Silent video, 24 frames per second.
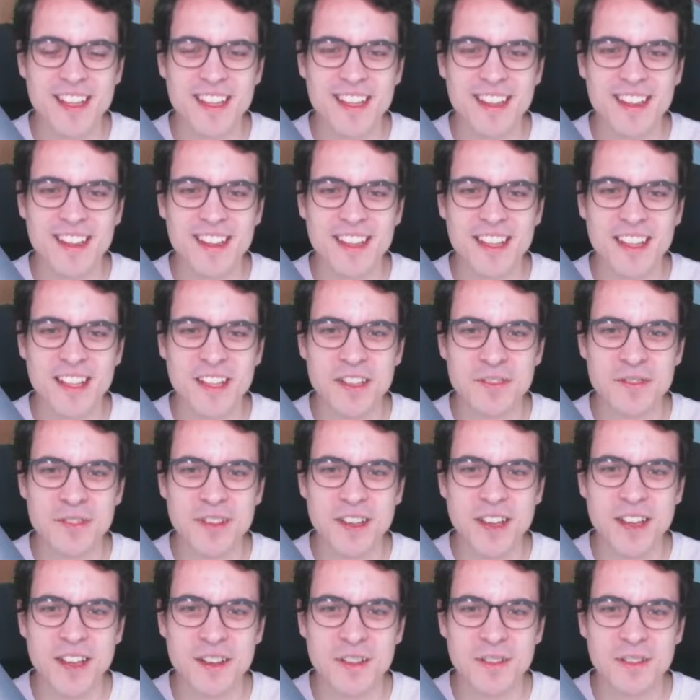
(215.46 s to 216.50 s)
Love
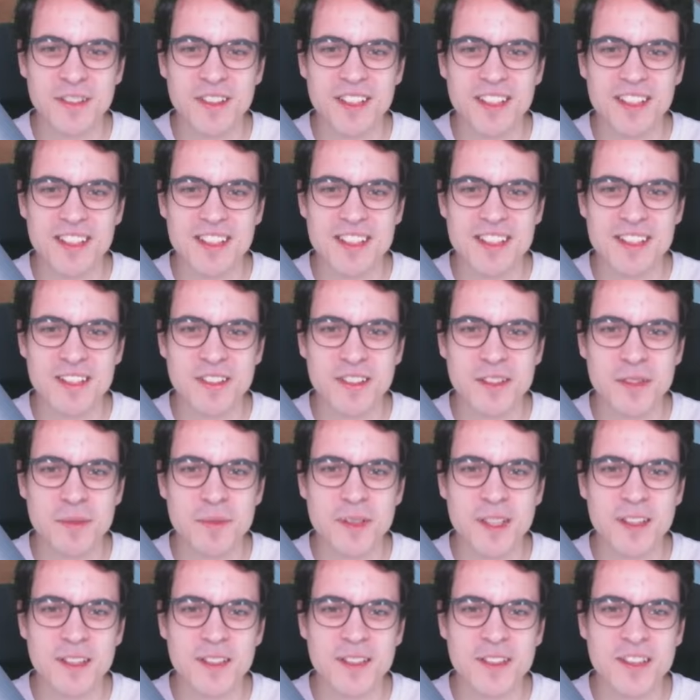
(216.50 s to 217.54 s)
how this
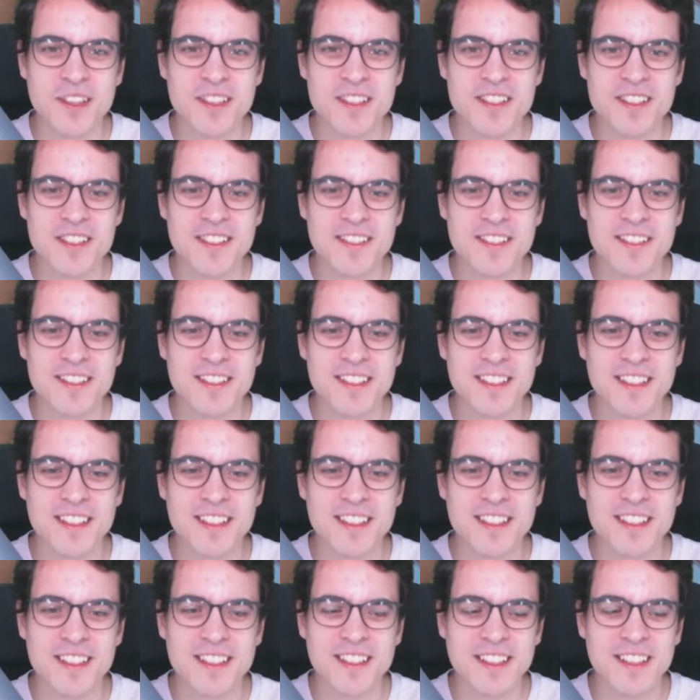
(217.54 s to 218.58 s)
Starmie looks.
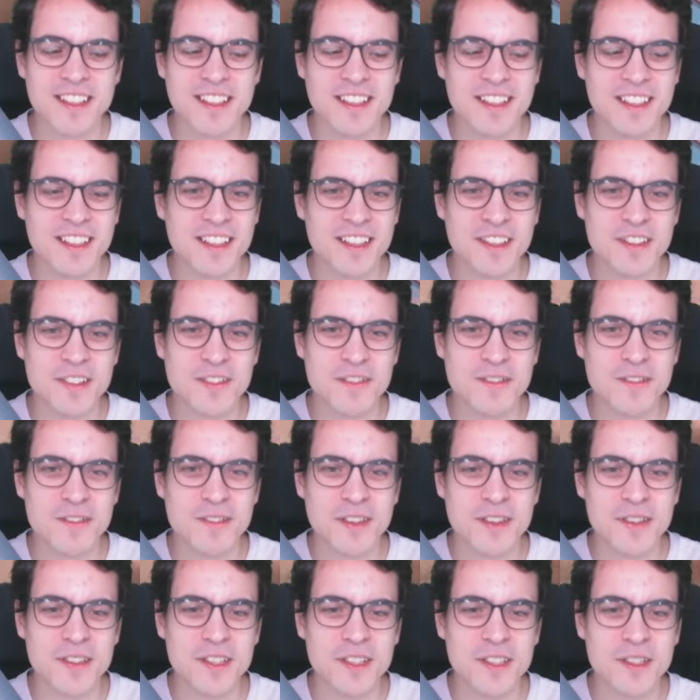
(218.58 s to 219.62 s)

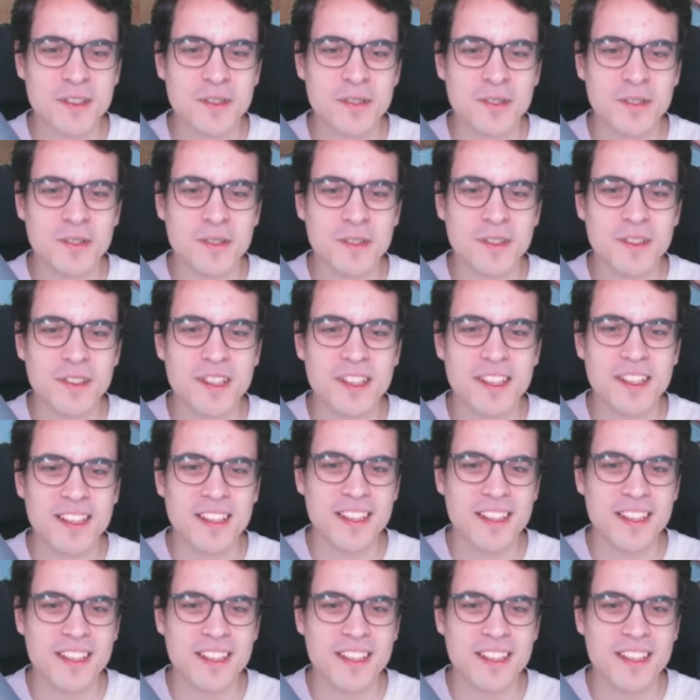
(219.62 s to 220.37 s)
Very cool look.